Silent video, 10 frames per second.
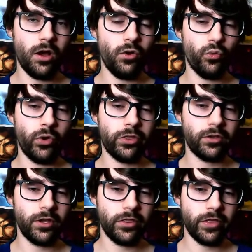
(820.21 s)
with
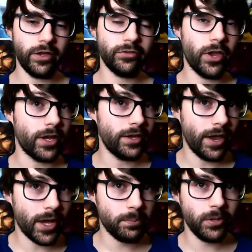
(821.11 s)
things like
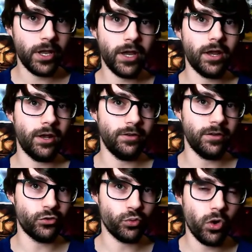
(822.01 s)
Gangplank and
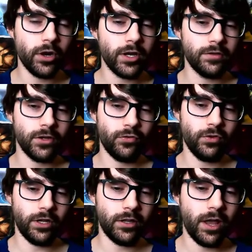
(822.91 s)
Sejuani, stuff
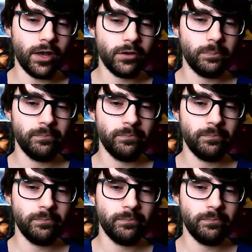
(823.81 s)
like that,